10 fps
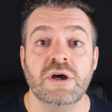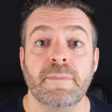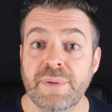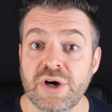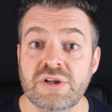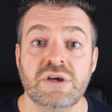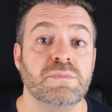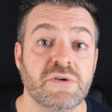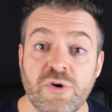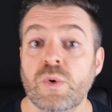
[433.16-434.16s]
But
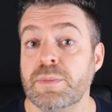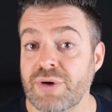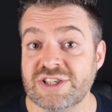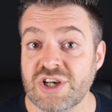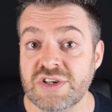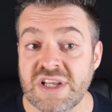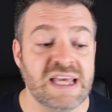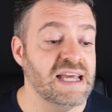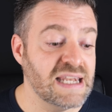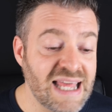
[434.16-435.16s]
before we press on,
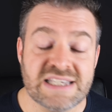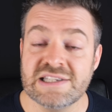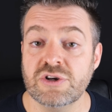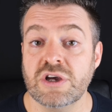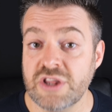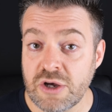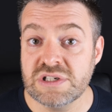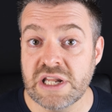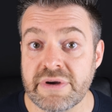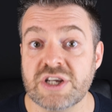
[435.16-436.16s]
let's look at
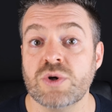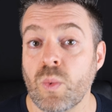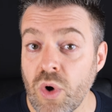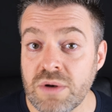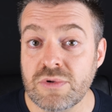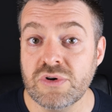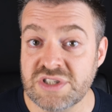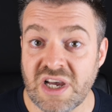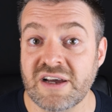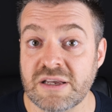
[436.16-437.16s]
those lyrics one more
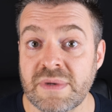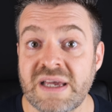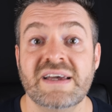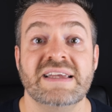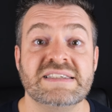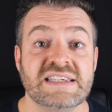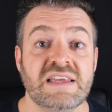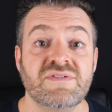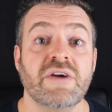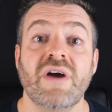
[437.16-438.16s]
time and see
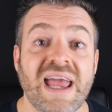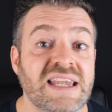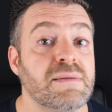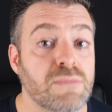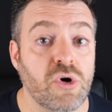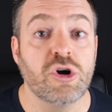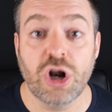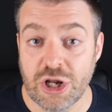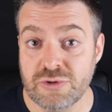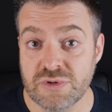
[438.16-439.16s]
if there are any more
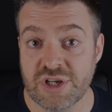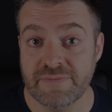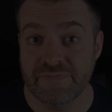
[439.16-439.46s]
clues.